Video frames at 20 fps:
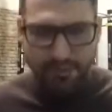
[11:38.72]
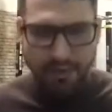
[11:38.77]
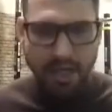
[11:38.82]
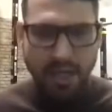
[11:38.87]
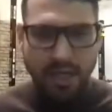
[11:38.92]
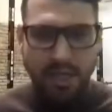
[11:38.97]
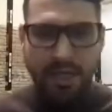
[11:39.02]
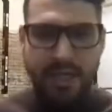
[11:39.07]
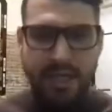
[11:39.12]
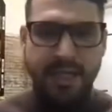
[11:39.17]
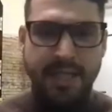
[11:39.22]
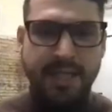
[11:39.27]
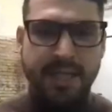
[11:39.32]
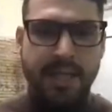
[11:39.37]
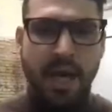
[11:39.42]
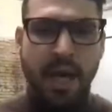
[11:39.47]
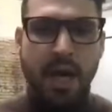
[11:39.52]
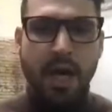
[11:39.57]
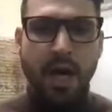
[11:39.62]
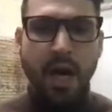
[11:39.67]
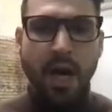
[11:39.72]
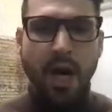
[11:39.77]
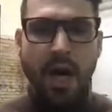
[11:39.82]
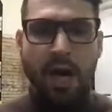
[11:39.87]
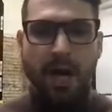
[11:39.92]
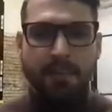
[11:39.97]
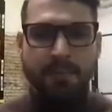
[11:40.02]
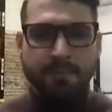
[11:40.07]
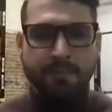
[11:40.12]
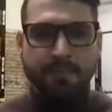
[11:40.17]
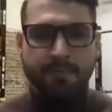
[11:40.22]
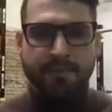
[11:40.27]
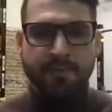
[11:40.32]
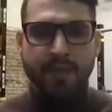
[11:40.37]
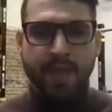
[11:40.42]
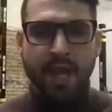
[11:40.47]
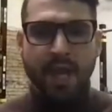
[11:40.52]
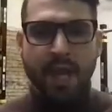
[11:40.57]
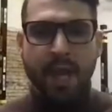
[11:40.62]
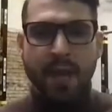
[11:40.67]
here is
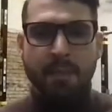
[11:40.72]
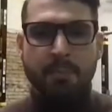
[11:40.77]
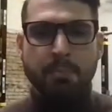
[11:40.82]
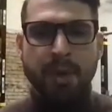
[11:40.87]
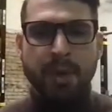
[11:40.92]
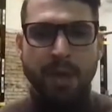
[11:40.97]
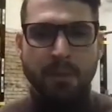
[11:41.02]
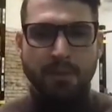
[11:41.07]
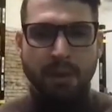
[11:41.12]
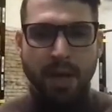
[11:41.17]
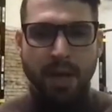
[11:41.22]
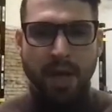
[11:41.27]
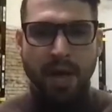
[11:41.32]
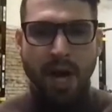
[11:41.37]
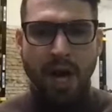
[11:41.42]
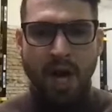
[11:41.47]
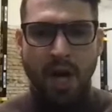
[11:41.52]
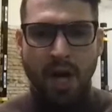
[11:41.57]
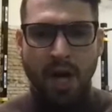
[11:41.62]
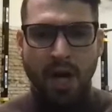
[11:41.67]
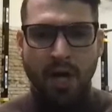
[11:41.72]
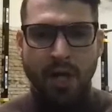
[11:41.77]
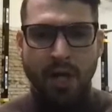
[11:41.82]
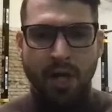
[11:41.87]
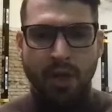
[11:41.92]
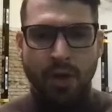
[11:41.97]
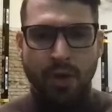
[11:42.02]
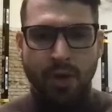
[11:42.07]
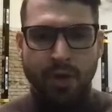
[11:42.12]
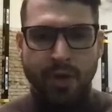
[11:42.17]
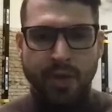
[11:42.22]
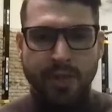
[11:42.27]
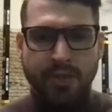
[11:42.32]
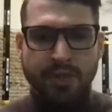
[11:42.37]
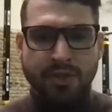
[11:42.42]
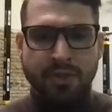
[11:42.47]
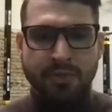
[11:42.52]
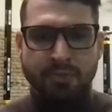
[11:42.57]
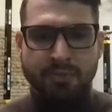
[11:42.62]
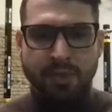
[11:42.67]
people are going
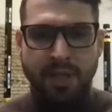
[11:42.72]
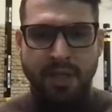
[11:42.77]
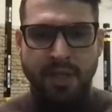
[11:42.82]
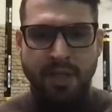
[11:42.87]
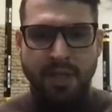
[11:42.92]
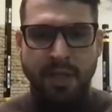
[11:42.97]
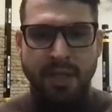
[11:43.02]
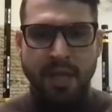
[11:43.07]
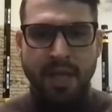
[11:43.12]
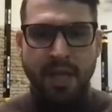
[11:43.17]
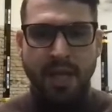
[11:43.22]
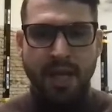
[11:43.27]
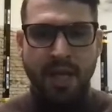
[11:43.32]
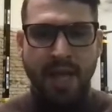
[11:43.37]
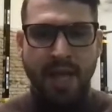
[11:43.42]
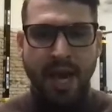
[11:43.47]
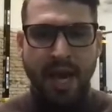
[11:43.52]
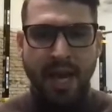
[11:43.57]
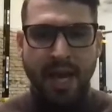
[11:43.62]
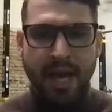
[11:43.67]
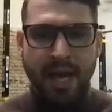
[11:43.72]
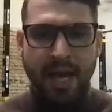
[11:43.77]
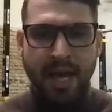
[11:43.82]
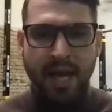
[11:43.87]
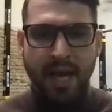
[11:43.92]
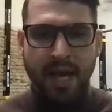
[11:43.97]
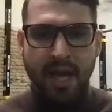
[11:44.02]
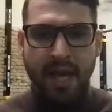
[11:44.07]
to be like,